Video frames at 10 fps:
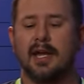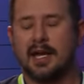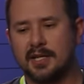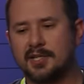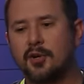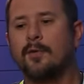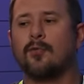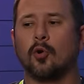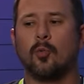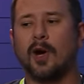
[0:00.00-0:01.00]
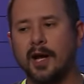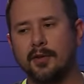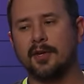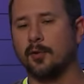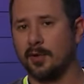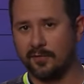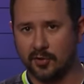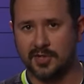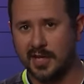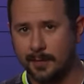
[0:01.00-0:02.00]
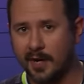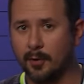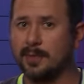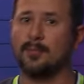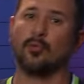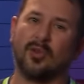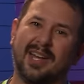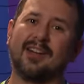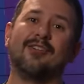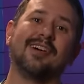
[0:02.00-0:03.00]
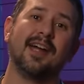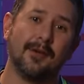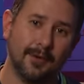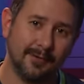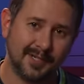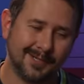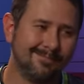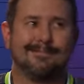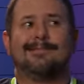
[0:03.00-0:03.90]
And so for a while there, when it first came out, people were like, oh, Eros,